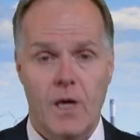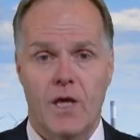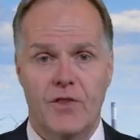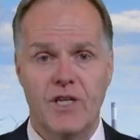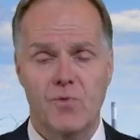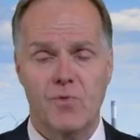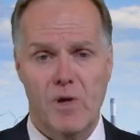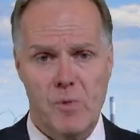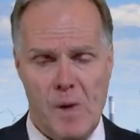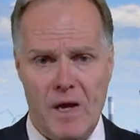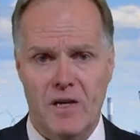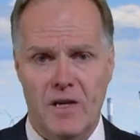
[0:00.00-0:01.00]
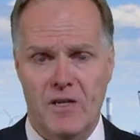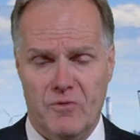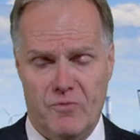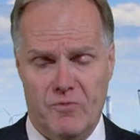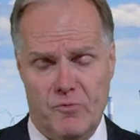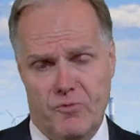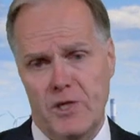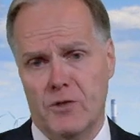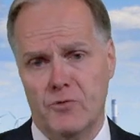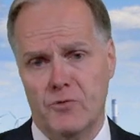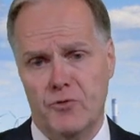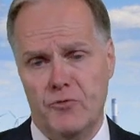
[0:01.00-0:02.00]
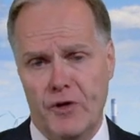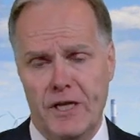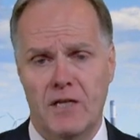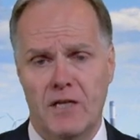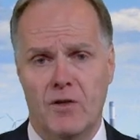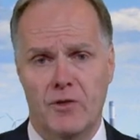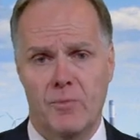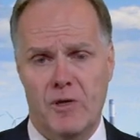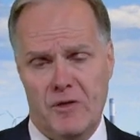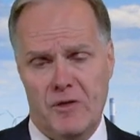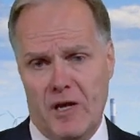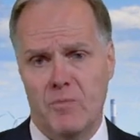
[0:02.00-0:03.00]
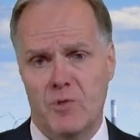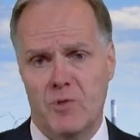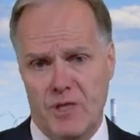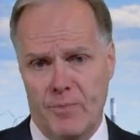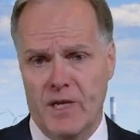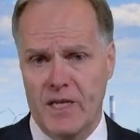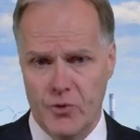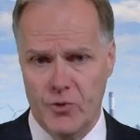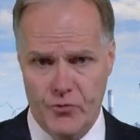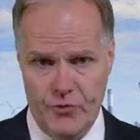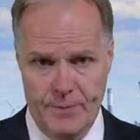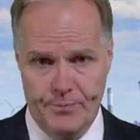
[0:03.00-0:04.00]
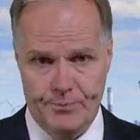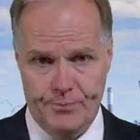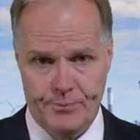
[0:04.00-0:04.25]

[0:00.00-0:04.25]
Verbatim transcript: This webinar is fully concentrating on the maritime shipping industry.